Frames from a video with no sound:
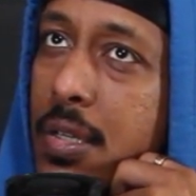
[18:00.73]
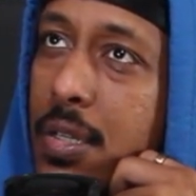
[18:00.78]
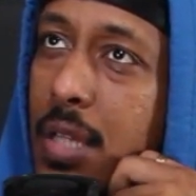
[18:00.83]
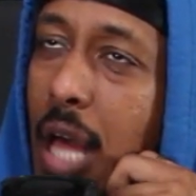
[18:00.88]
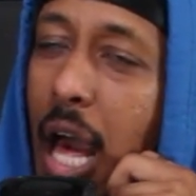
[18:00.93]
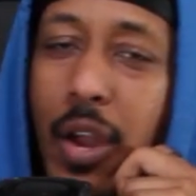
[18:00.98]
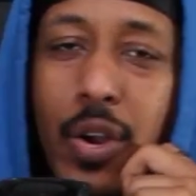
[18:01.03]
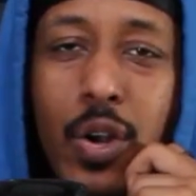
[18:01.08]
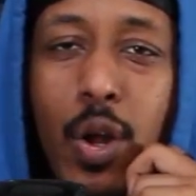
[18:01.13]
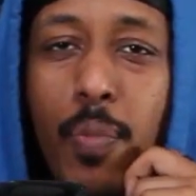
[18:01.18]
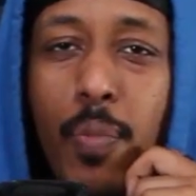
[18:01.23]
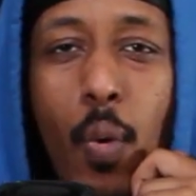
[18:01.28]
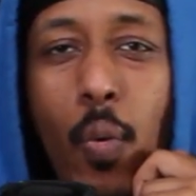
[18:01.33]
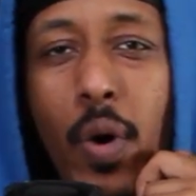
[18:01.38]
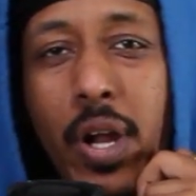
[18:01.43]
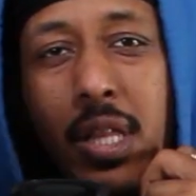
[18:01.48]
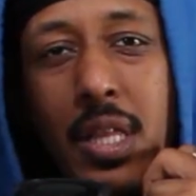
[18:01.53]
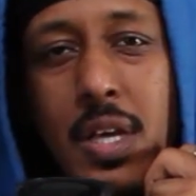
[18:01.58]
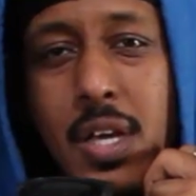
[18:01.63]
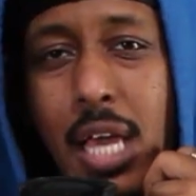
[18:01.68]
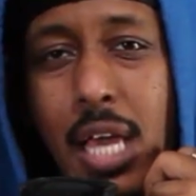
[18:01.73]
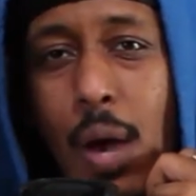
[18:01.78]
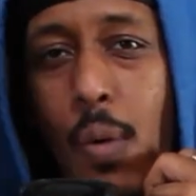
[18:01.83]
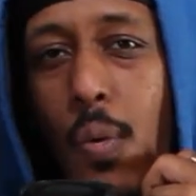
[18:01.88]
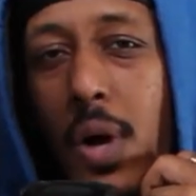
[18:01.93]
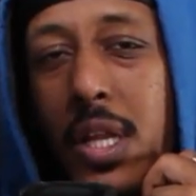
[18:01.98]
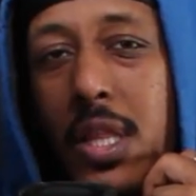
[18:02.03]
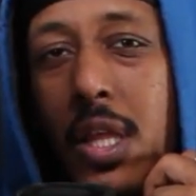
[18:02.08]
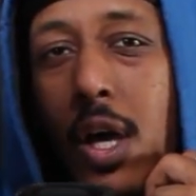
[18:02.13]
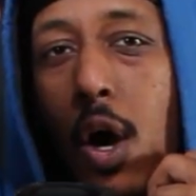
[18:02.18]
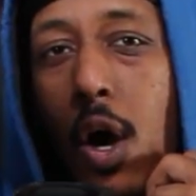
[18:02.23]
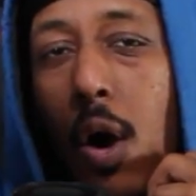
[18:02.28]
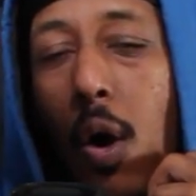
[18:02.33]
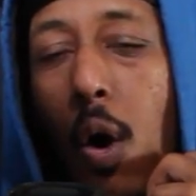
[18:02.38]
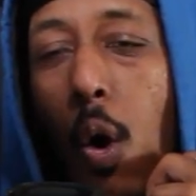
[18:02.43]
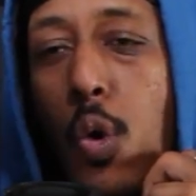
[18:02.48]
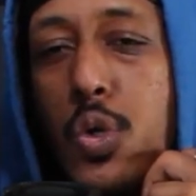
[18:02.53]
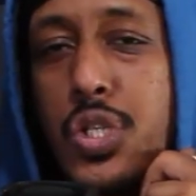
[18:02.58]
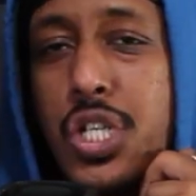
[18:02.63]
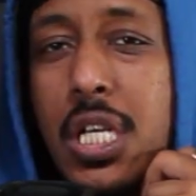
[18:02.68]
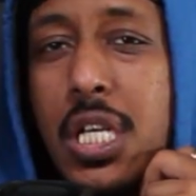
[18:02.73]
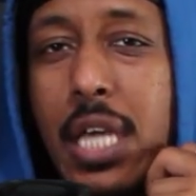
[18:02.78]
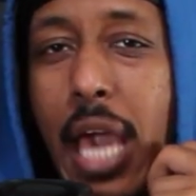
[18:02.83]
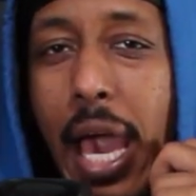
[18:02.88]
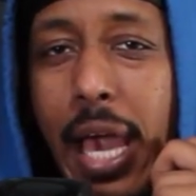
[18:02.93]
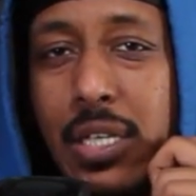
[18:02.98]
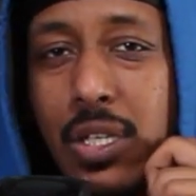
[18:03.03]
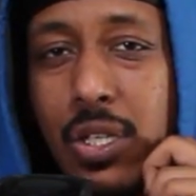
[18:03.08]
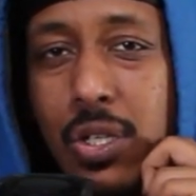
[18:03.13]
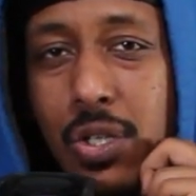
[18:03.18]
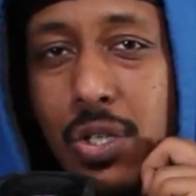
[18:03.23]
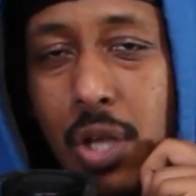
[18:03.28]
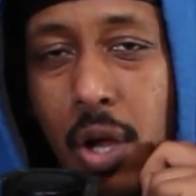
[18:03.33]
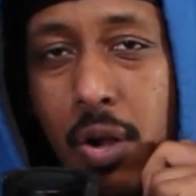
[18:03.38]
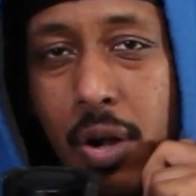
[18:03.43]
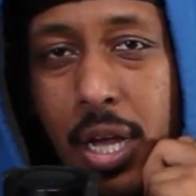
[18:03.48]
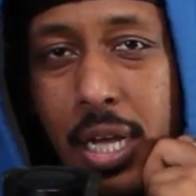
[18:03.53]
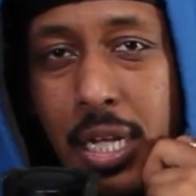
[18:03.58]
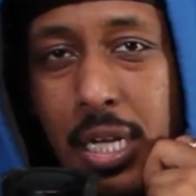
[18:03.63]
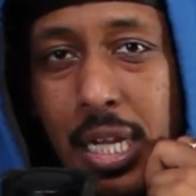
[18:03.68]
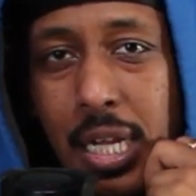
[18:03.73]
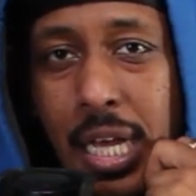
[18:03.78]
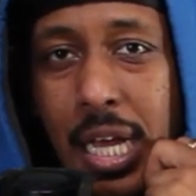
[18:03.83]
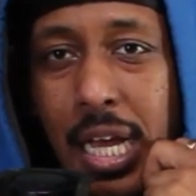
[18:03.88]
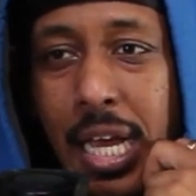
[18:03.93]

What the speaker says: I don't know, but one of the OG gangsters, all right?